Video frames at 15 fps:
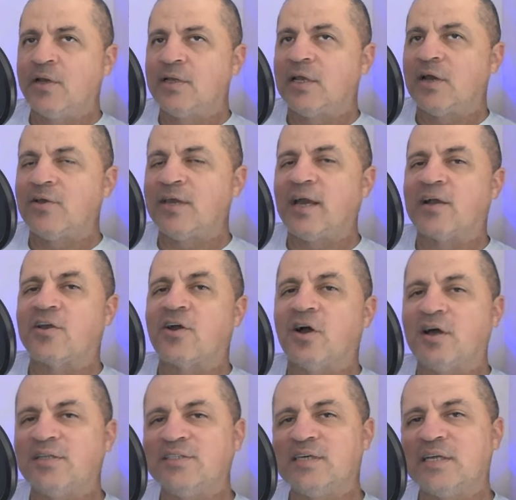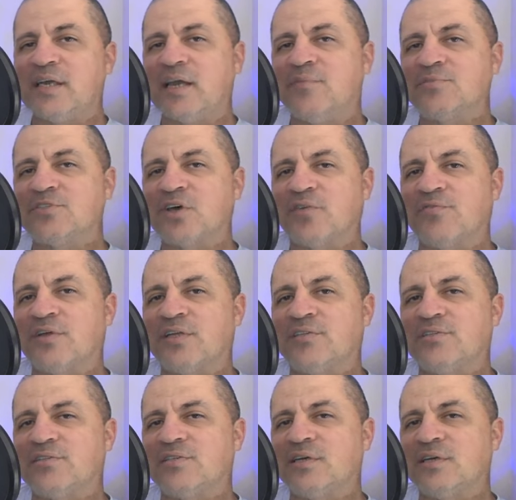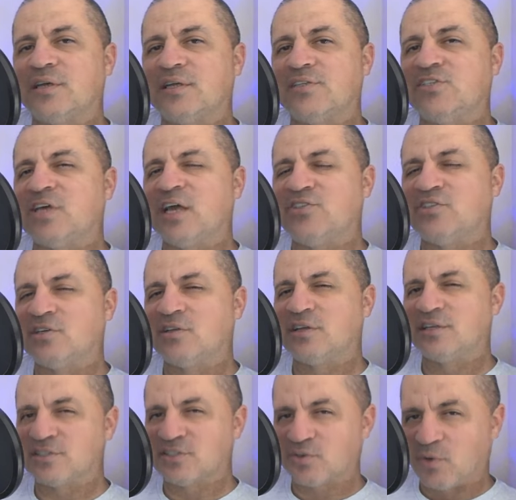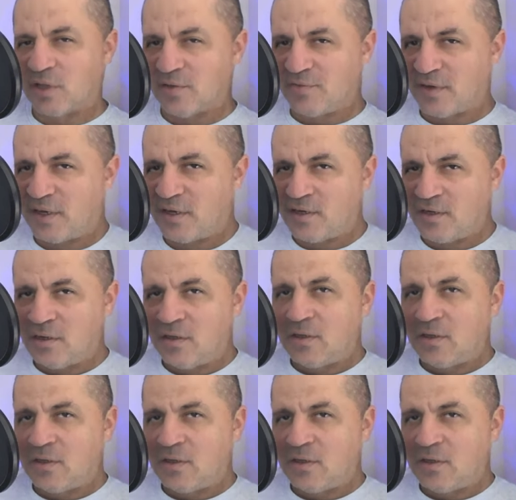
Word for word: Now, yeah, Kon did get himself uh, intentionally disqualified,